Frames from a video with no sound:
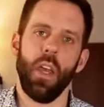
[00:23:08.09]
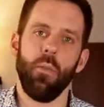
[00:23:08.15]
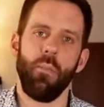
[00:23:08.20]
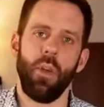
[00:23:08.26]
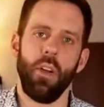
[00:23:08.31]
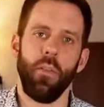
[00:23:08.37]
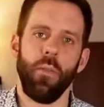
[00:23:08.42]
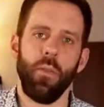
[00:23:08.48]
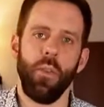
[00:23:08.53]

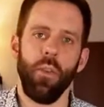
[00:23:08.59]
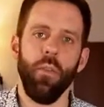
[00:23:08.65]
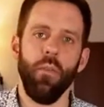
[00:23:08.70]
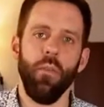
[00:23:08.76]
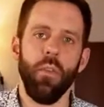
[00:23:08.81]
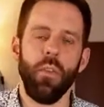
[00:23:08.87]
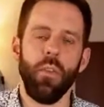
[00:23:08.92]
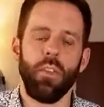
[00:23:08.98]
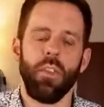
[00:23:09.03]
Month two
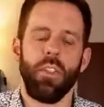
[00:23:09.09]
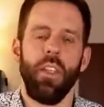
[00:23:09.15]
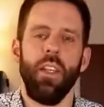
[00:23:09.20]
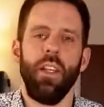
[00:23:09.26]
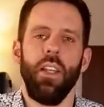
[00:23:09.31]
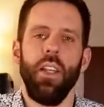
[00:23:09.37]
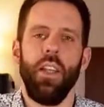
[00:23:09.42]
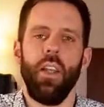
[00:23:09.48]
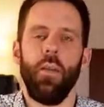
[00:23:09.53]
is
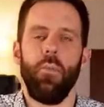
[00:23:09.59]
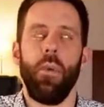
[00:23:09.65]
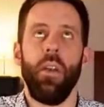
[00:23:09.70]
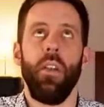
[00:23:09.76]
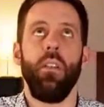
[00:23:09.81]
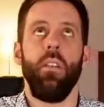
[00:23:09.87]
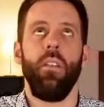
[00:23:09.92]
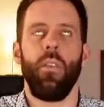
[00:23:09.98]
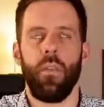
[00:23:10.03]

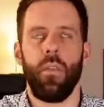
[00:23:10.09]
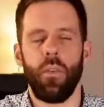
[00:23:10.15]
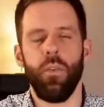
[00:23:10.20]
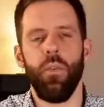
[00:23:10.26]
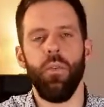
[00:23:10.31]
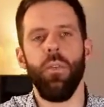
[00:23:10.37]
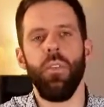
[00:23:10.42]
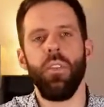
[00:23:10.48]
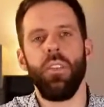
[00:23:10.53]

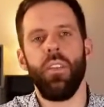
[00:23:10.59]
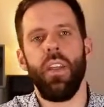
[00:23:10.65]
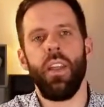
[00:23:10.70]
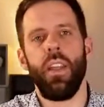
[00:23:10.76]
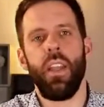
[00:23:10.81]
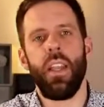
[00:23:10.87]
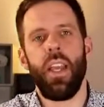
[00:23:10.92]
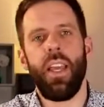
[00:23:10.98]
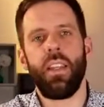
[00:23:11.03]
then
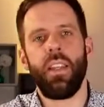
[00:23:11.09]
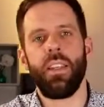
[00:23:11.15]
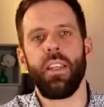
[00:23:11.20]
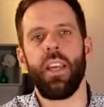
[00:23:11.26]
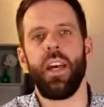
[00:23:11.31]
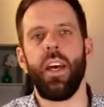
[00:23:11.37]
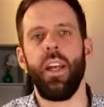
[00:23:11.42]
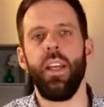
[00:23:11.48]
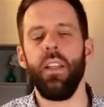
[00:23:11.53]

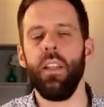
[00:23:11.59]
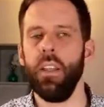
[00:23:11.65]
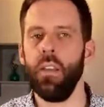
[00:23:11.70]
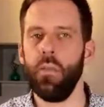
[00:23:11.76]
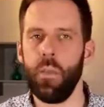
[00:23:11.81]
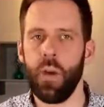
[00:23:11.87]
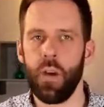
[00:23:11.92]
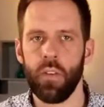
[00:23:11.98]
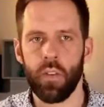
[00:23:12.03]
entirely
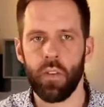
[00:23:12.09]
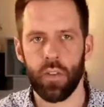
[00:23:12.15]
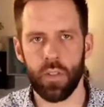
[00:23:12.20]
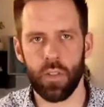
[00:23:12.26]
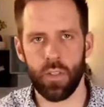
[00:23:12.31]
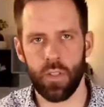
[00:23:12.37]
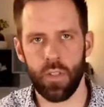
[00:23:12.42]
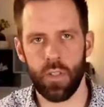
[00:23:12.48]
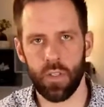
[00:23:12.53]
about
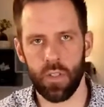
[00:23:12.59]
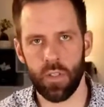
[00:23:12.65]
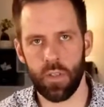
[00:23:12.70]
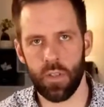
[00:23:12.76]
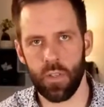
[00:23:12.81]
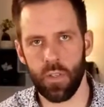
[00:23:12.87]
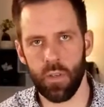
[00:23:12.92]
consistency.